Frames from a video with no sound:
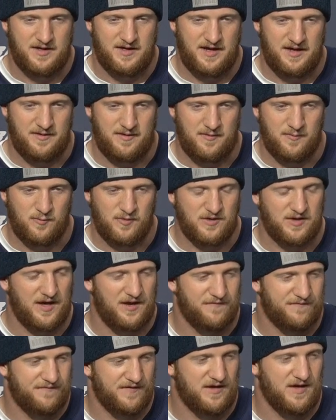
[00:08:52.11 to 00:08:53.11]
And then we
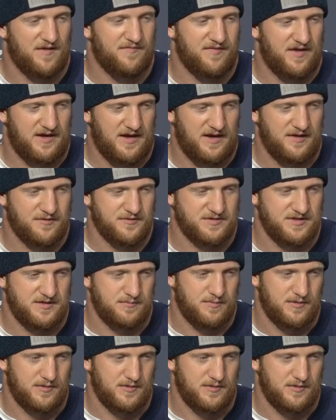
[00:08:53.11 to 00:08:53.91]
kind of feed off that energy.